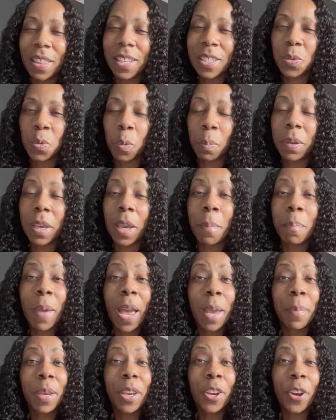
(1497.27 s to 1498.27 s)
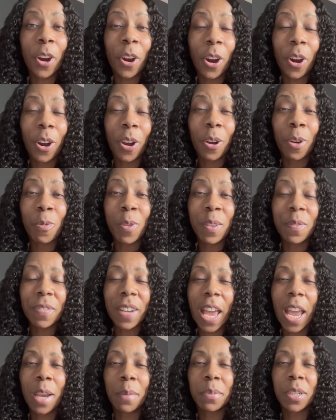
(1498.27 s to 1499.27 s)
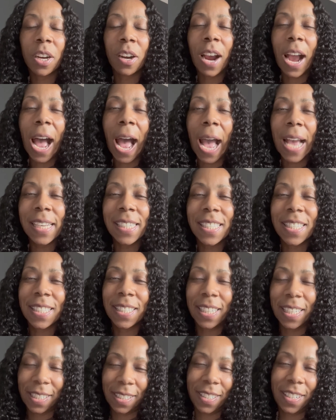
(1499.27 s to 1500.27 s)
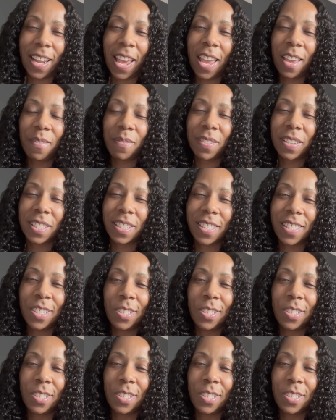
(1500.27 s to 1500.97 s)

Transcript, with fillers: This will be a baby girl. We've named her Iceland Davis.